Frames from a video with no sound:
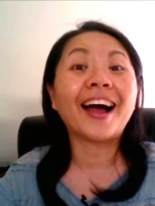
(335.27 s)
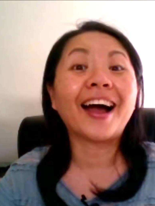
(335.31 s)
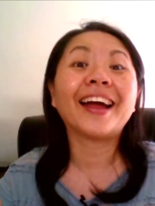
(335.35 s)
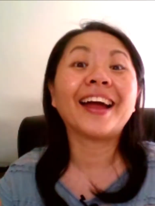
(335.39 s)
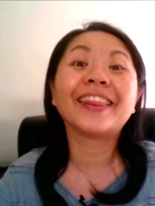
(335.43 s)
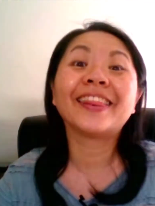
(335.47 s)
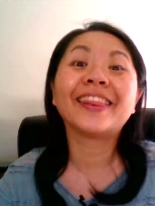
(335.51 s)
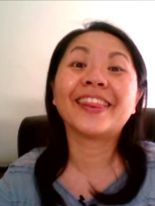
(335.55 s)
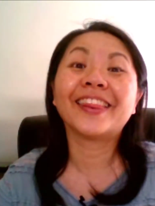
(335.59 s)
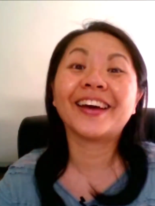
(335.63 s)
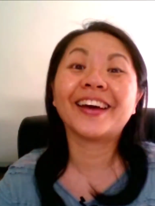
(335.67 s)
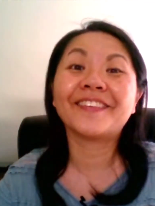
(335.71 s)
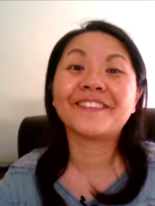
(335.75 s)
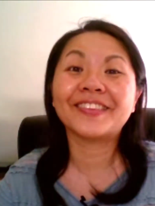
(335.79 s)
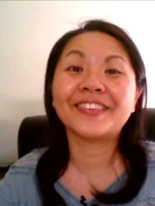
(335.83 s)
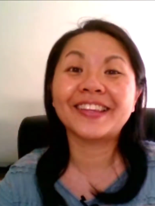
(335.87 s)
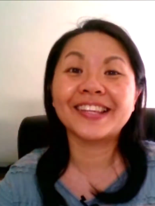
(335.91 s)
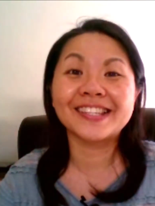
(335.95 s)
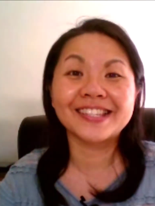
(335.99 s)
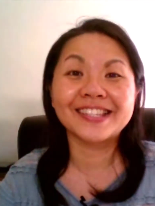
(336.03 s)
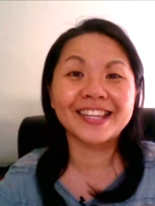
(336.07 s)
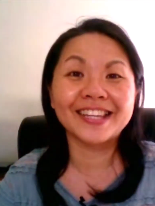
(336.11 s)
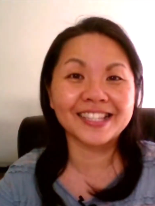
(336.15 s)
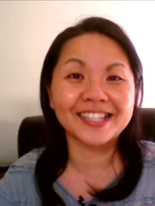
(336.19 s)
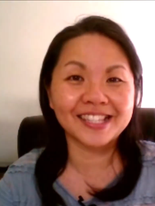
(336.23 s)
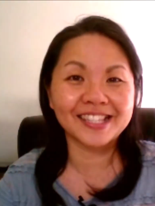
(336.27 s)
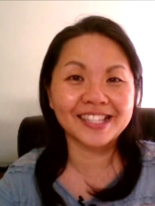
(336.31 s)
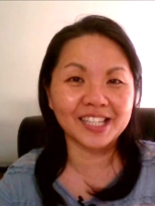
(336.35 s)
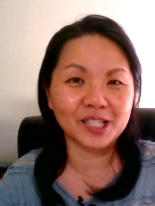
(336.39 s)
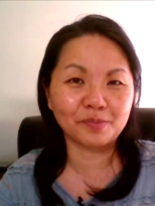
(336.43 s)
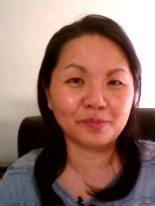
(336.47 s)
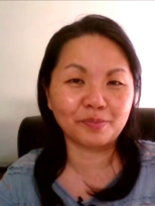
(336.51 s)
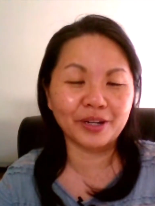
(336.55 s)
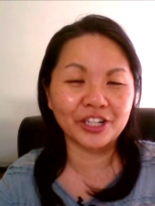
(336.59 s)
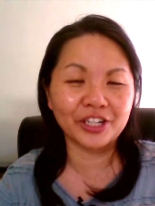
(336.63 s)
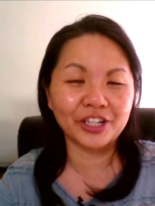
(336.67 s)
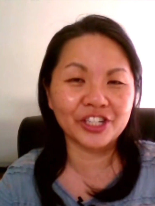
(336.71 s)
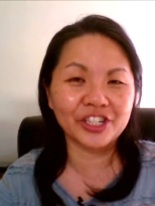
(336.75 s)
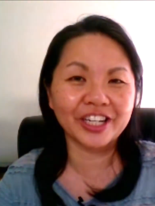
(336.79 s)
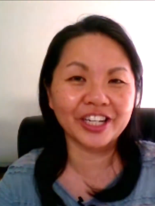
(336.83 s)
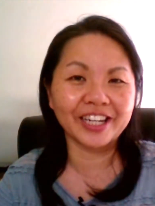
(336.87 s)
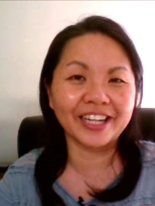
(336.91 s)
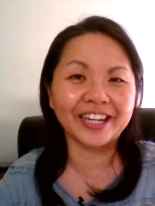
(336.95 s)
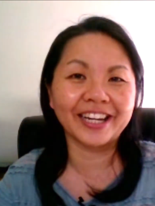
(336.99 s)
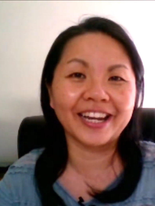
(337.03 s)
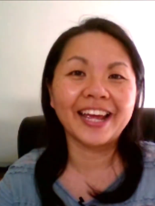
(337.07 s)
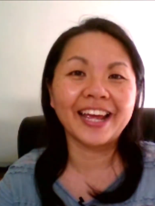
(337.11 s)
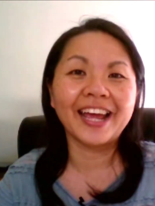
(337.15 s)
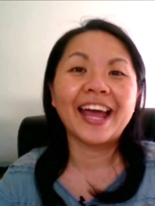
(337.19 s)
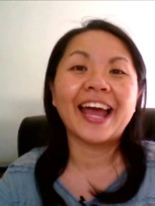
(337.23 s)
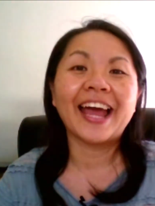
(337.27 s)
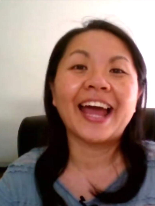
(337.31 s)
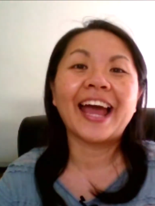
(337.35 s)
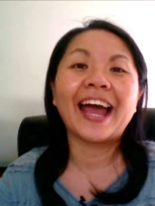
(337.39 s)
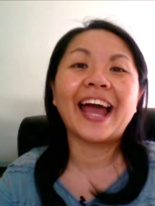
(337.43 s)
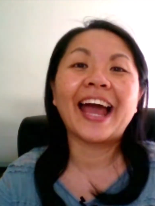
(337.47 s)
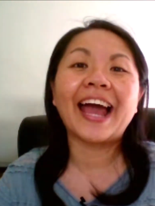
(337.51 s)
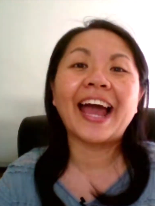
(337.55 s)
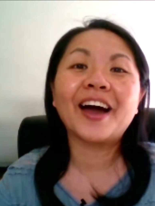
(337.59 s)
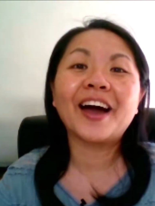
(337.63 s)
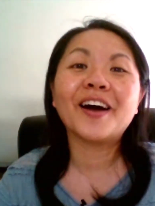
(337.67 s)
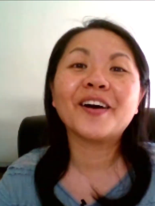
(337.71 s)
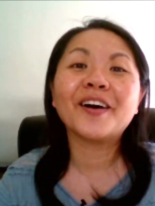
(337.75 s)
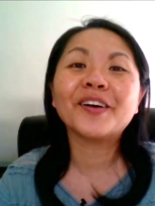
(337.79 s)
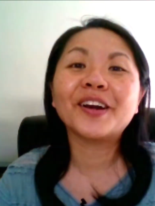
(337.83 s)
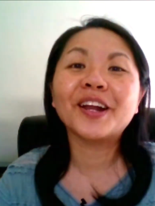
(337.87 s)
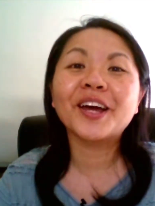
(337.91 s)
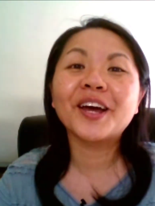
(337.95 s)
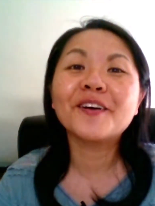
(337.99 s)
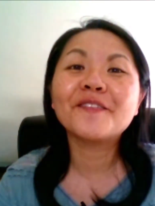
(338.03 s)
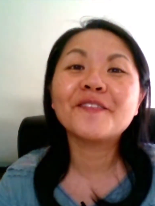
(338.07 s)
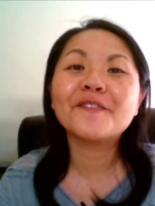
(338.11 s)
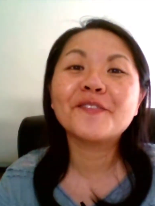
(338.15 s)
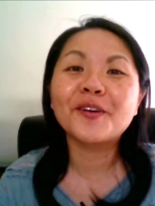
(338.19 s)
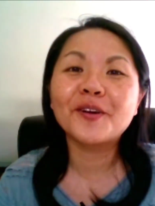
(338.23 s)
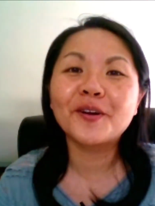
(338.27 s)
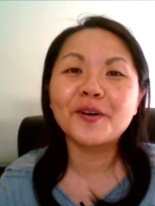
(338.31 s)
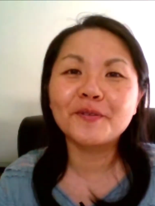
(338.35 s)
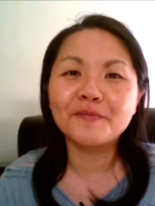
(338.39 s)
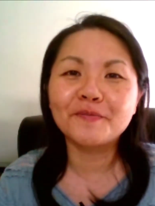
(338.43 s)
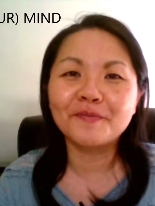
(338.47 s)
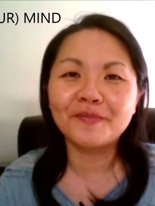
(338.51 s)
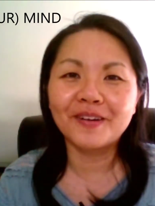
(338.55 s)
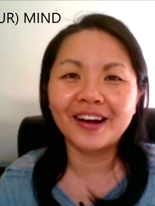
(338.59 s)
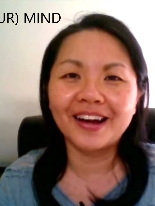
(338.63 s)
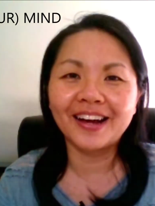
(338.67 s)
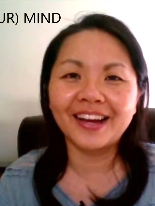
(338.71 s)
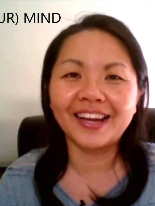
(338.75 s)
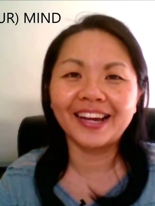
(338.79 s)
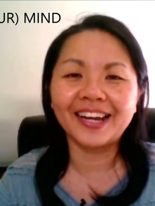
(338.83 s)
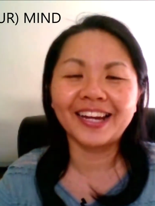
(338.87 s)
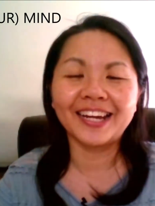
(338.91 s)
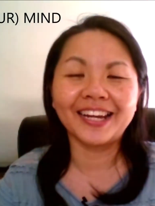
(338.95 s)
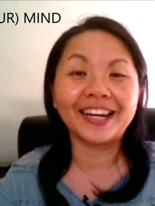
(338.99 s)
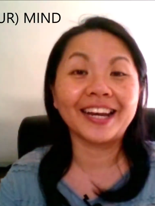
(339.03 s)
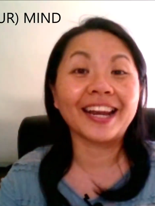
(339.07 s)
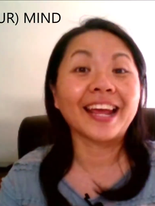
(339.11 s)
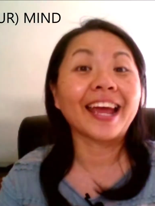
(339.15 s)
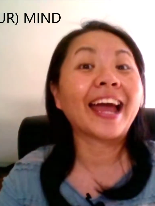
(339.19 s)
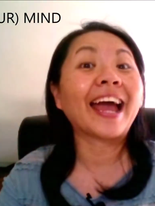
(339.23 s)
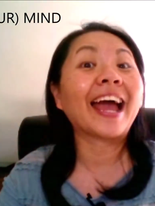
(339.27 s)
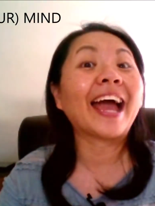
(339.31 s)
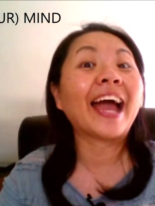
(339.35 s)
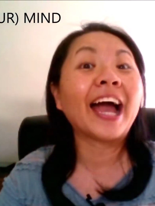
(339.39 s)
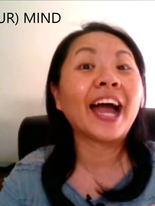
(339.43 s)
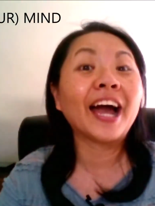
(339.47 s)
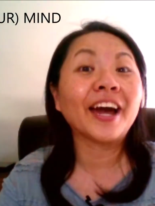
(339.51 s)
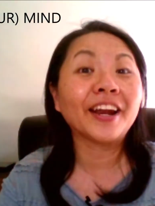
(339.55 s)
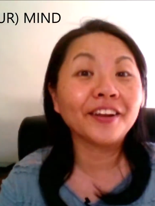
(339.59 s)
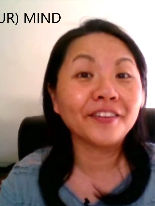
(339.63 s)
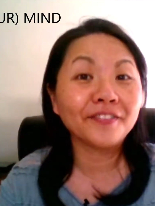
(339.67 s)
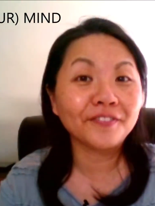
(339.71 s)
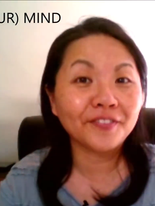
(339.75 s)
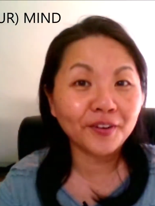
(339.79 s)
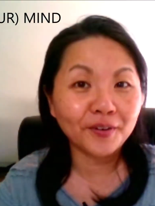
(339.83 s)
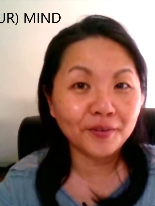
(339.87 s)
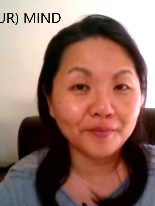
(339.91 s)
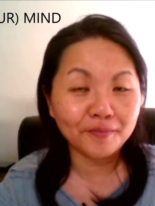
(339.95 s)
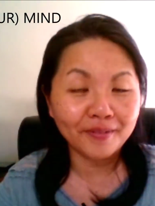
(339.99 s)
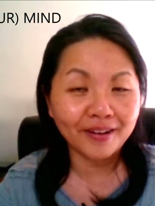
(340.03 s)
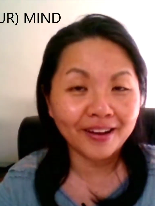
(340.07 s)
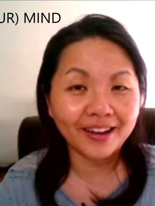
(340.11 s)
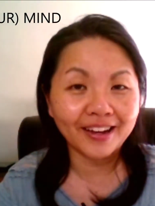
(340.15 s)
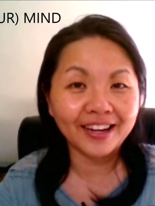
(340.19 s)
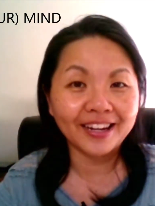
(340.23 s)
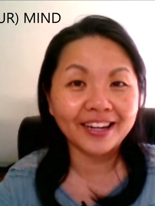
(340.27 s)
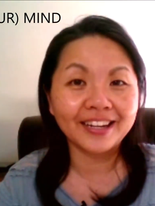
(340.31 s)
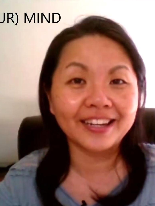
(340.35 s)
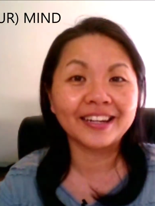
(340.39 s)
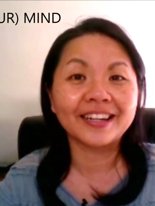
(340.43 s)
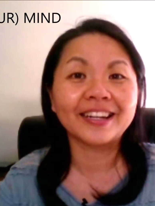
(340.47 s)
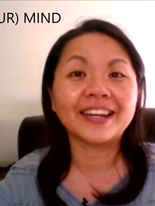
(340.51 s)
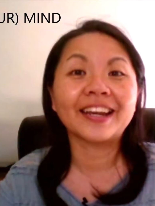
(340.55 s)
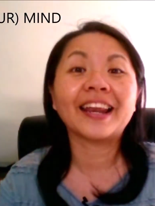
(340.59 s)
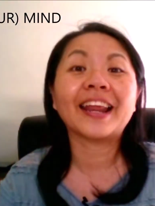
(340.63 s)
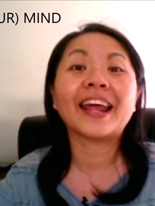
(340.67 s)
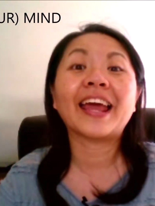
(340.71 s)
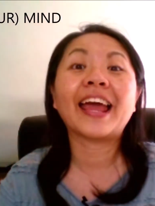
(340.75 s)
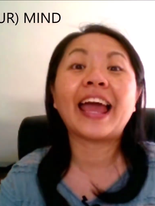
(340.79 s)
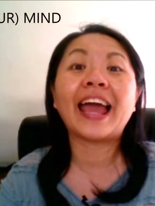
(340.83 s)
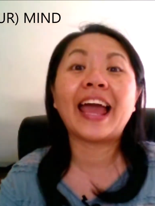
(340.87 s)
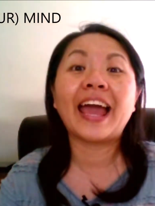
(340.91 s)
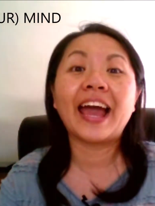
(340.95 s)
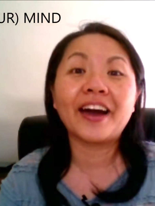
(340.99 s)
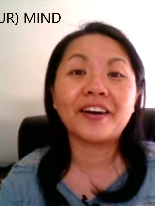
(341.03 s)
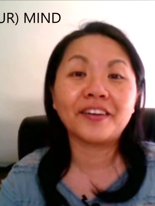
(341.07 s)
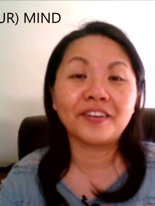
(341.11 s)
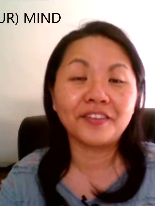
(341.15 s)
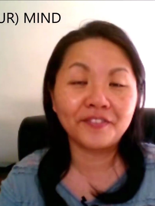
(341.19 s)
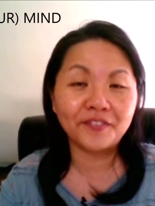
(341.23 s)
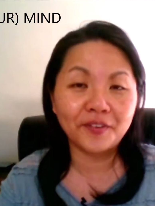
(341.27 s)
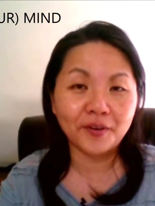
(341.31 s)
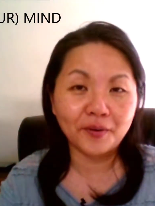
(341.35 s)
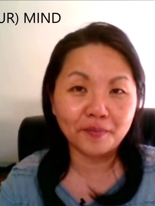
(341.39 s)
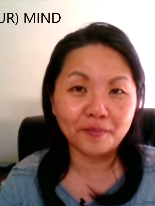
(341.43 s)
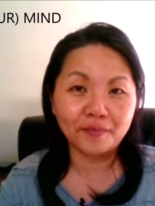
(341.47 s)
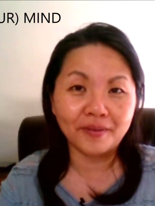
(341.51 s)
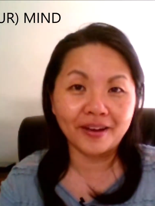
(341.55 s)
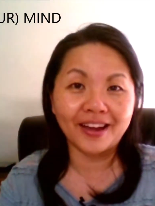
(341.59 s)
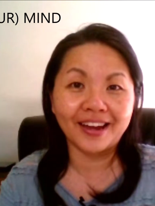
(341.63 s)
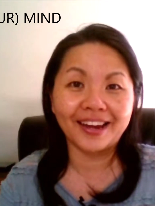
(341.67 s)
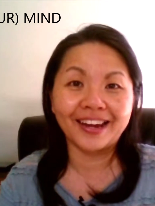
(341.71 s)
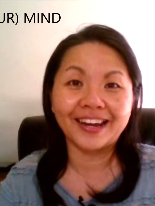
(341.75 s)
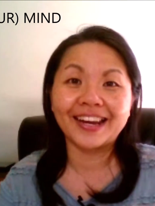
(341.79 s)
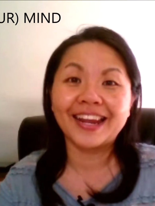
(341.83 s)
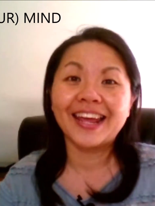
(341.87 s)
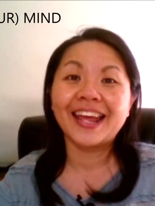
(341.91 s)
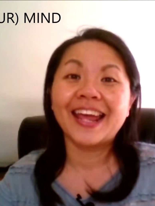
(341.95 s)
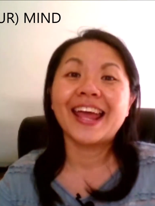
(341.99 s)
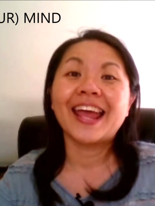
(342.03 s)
I love this next expression, out of your mind, out of your mind, out of your mind.